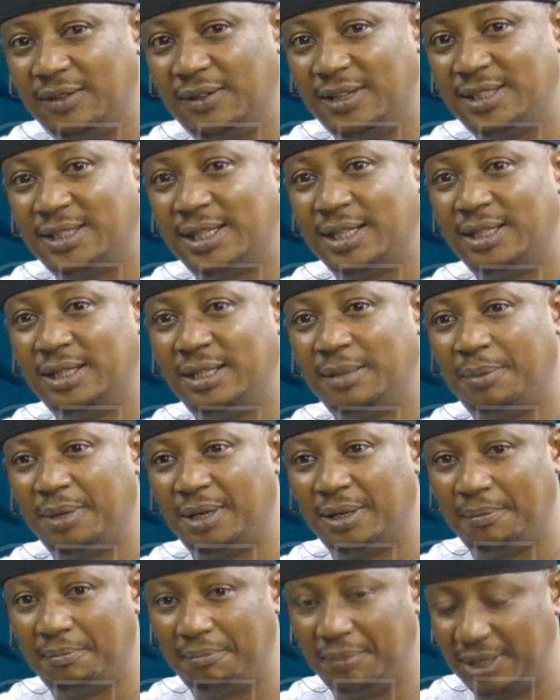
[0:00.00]
recent
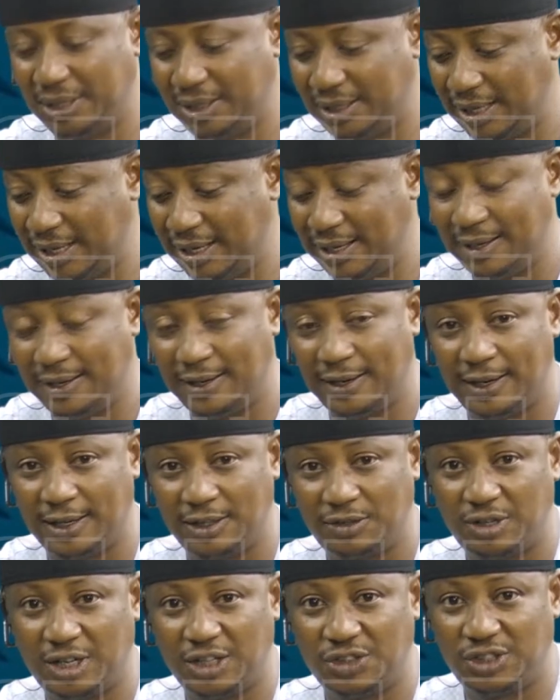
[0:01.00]
development and uh,
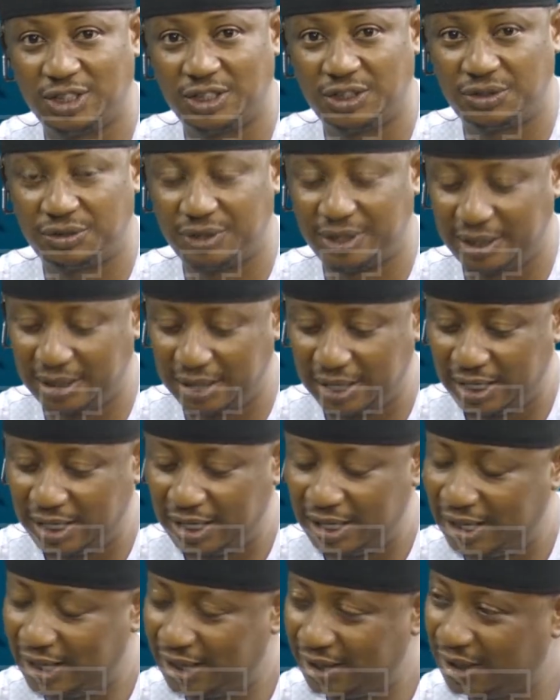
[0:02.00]
trajectory.
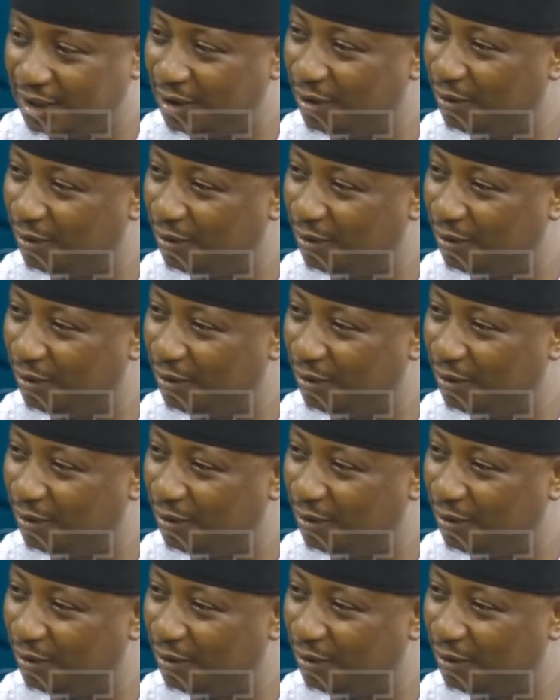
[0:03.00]
Uh, thank